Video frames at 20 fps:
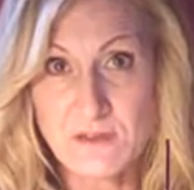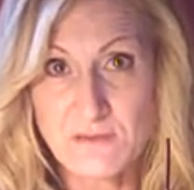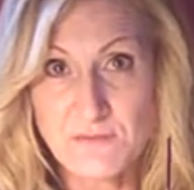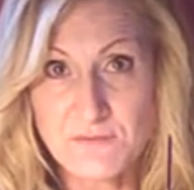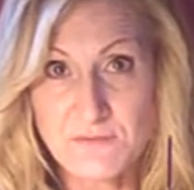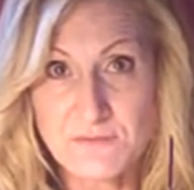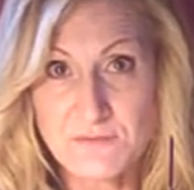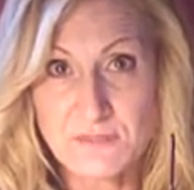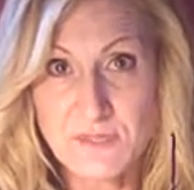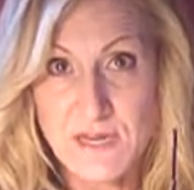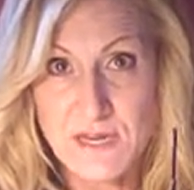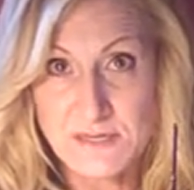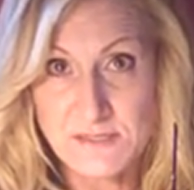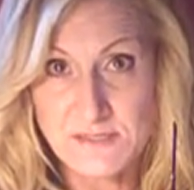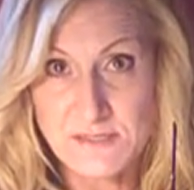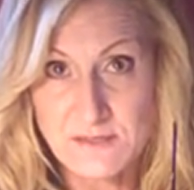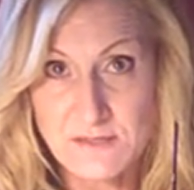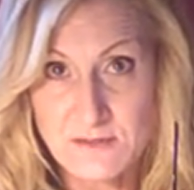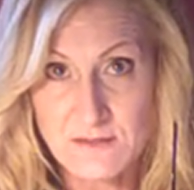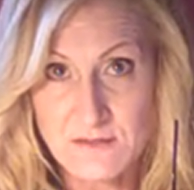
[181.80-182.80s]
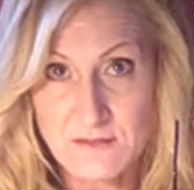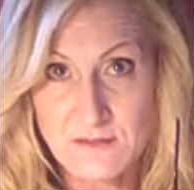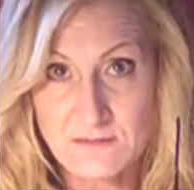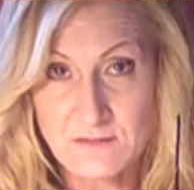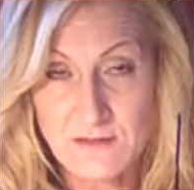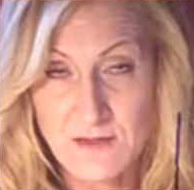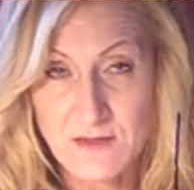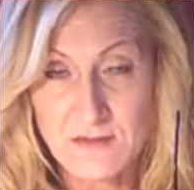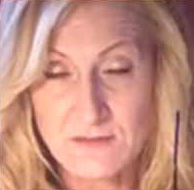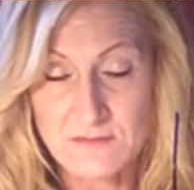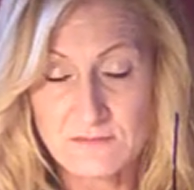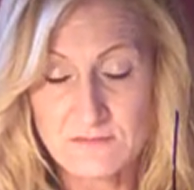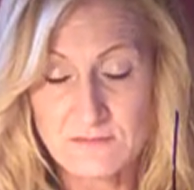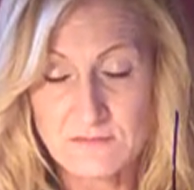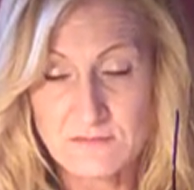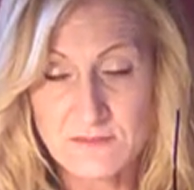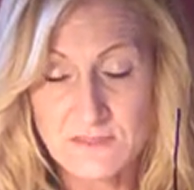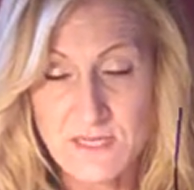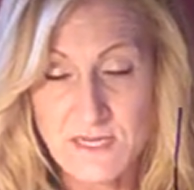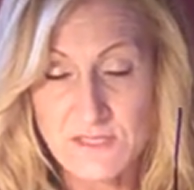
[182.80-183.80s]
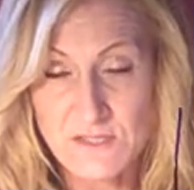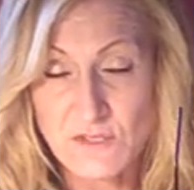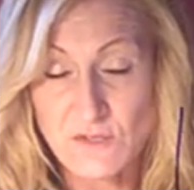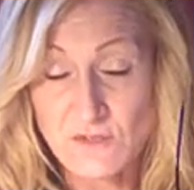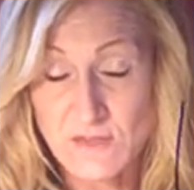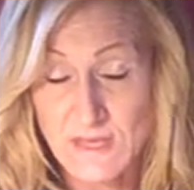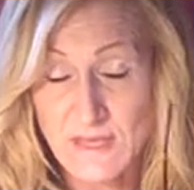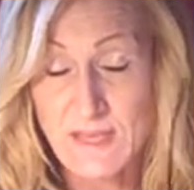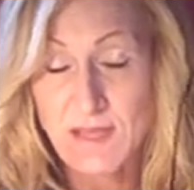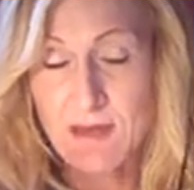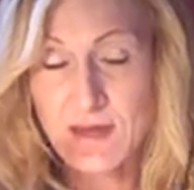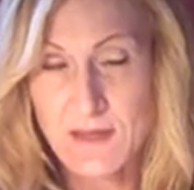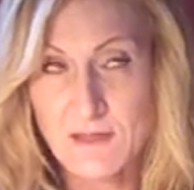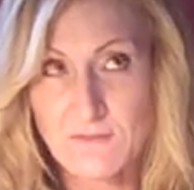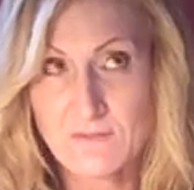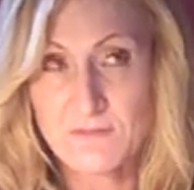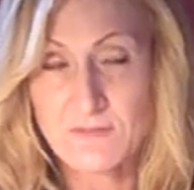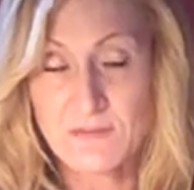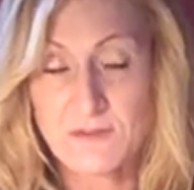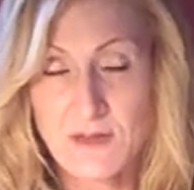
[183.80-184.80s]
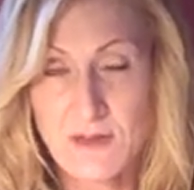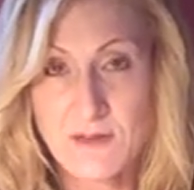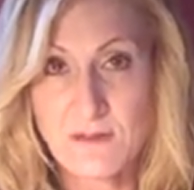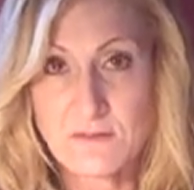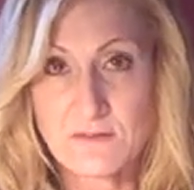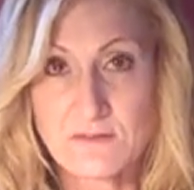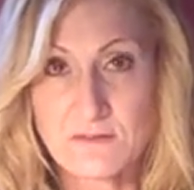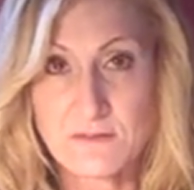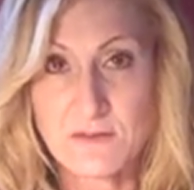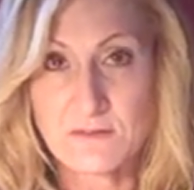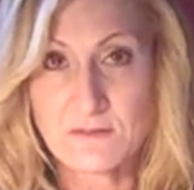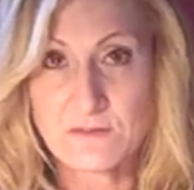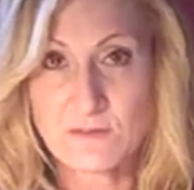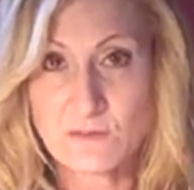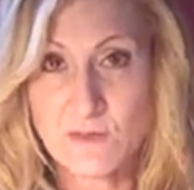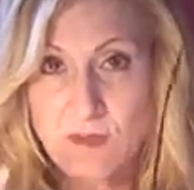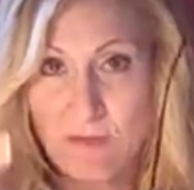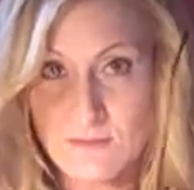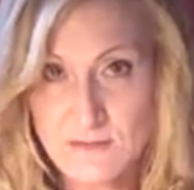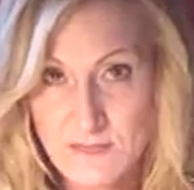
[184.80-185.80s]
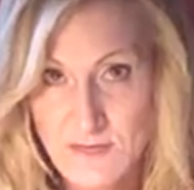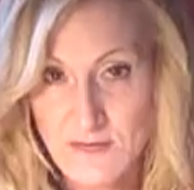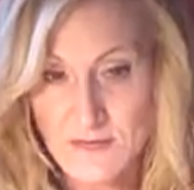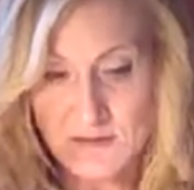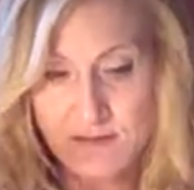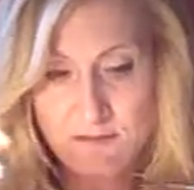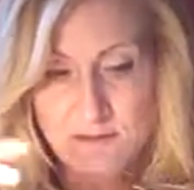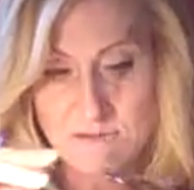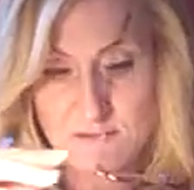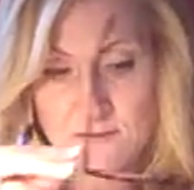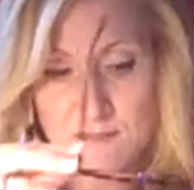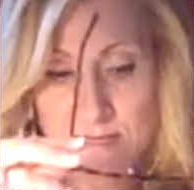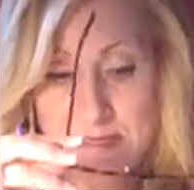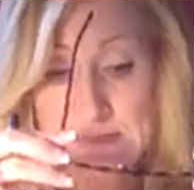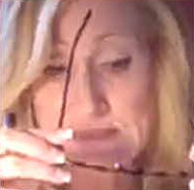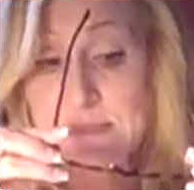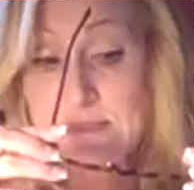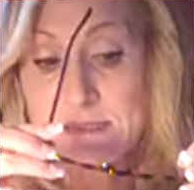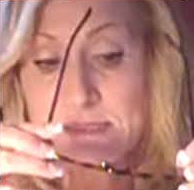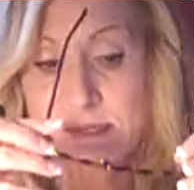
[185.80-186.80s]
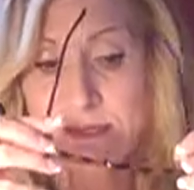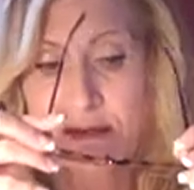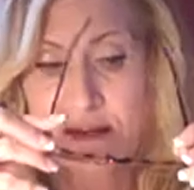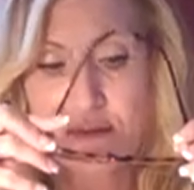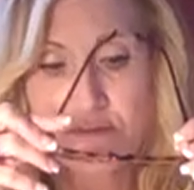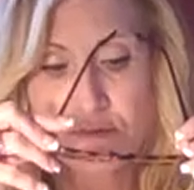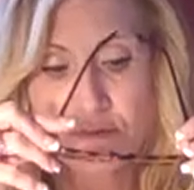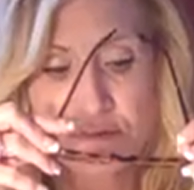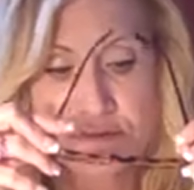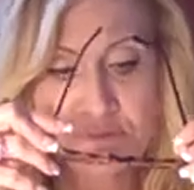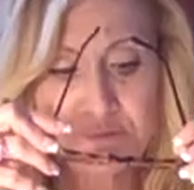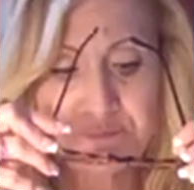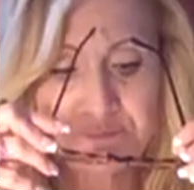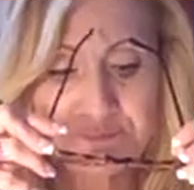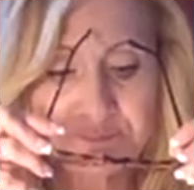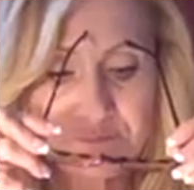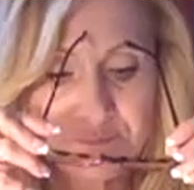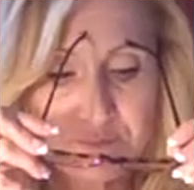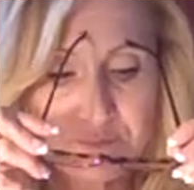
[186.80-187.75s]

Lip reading: of toxic, they can have higher drug toxicity levels.